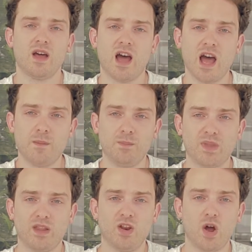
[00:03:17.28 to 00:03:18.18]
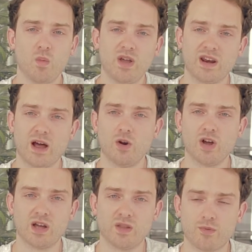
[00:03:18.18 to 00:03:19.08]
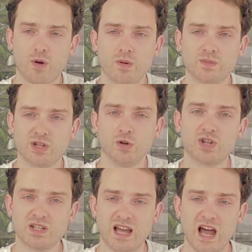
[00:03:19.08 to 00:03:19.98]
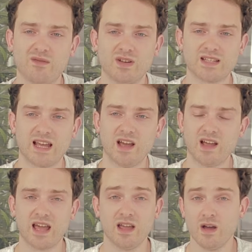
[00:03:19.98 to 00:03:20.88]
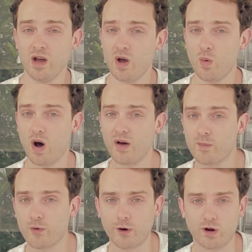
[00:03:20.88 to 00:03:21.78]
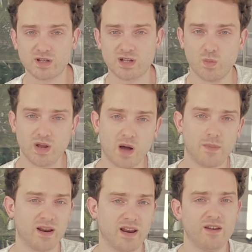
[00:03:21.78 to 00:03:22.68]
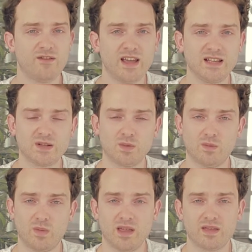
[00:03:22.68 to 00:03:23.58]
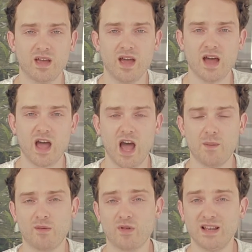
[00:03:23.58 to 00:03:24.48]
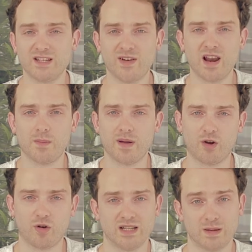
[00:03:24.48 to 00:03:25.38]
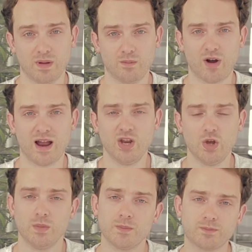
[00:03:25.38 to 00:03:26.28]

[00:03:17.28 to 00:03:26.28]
And we can now look at the problem solutions they have and say, okay, what other products can we come in and innovate with and really develop and create something brand new.